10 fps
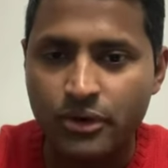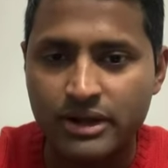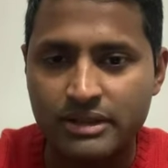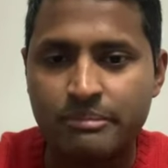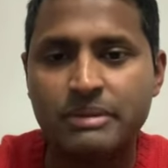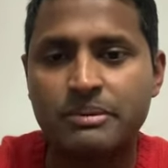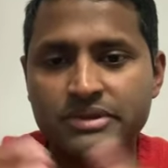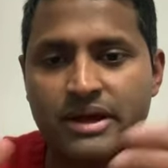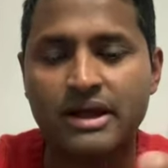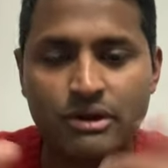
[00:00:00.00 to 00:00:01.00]
the people that are
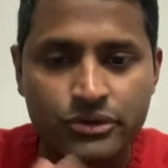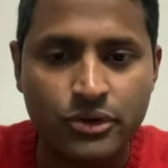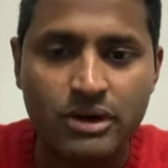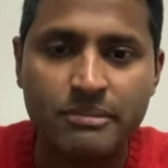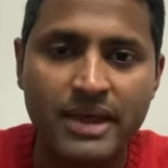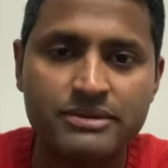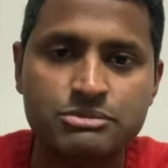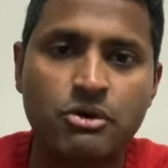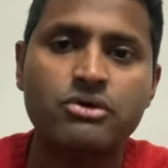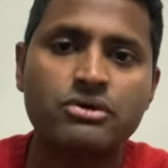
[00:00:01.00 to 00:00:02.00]
in authority may have
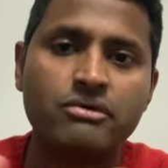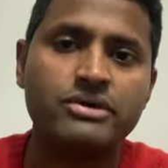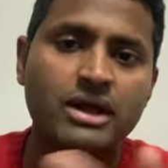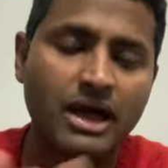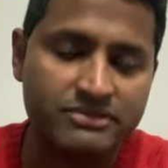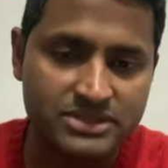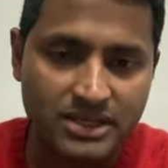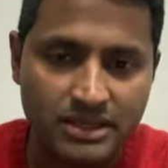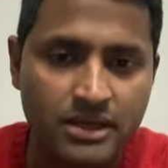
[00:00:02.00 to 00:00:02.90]
spoken over your life saying,